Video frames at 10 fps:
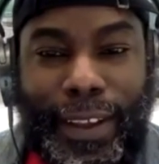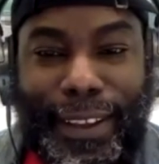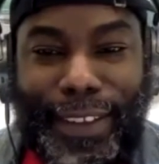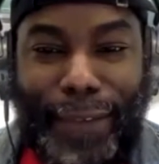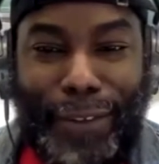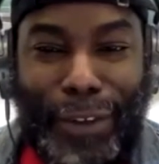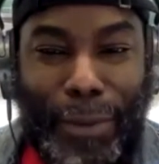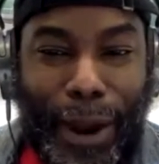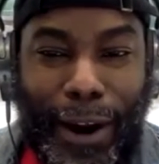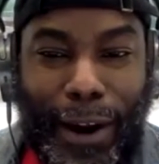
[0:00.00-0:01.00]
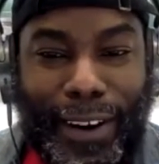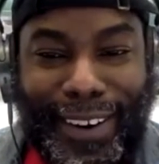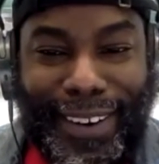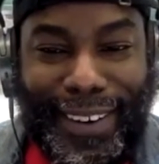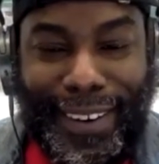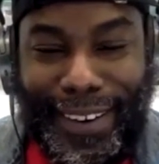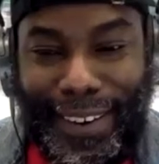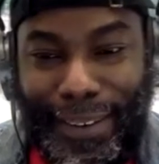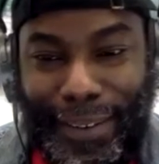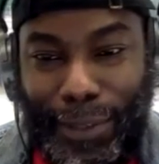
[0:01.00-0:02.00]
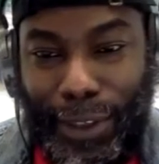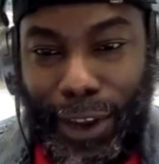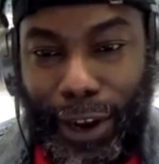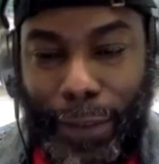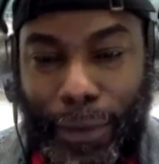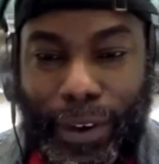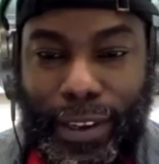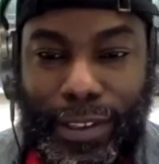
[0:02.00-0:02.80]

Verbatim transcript: it's heavy on my heart and, and within our community.